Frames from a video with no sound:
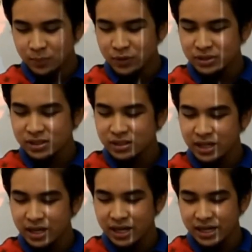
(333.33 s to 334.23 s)
More recently,
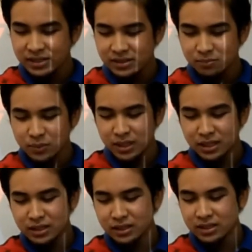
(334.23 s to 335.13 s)
there has
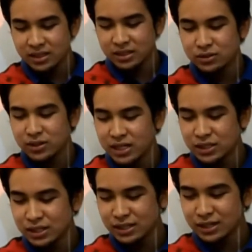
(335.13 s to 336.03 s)
been the
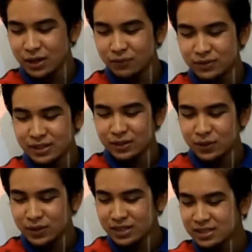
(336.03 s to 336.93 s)
introduction of the
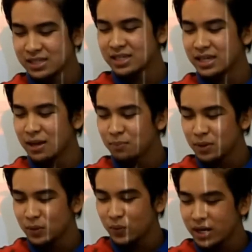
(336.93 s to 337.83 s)
loyalty
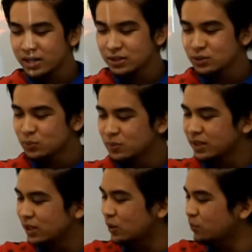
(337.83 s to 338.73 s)
campaign where the
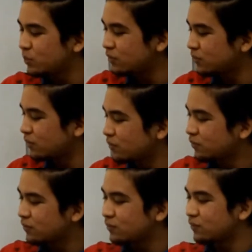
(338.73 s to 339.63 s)
supermarket compete
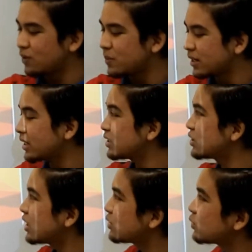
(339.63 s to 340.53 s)
for market
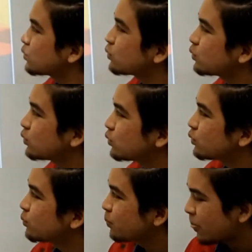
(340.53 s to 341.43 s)
share
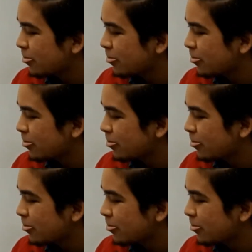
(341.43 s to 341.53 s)
through